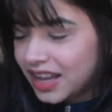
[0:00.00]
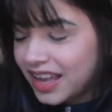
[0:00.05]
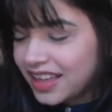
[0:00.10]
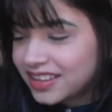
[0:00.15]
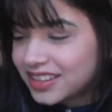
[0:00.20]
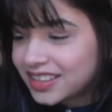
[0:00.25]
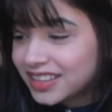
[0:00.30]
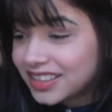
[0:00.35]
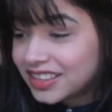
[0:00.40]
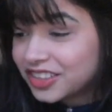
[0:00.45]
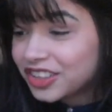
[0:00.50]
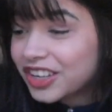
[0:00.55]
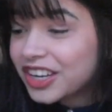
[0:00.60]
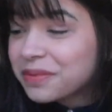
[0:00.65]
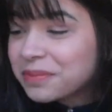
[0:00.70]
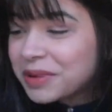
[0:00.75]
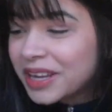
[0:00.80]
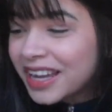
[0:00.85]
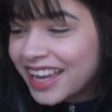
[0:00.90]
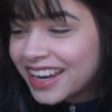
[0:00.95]
And look
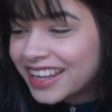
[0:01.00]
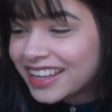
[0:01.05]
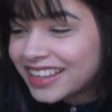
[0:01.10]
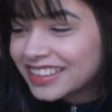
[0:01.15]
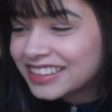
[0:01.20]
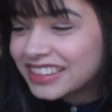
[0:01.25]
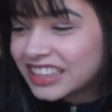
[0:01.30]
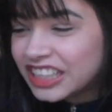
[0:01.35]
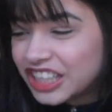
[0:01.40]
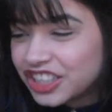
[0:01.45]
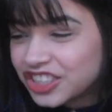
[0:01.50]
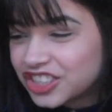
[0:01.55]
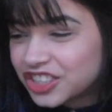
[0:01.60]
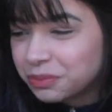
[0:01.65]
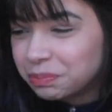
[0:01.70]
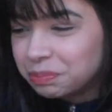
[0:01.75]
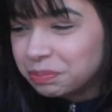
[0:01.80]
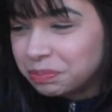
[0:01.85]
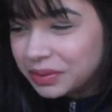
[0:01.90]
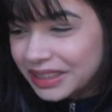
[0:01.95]
at him hitting
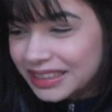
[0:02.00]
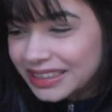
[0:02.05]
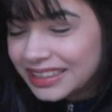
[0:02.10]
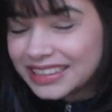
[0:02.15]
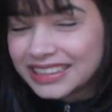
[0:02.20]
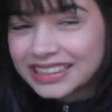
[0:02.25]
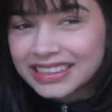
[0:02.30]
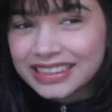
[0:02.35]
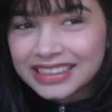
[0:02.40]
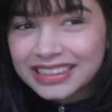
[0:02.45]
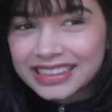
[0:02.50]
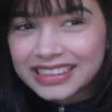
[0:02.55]
each beat.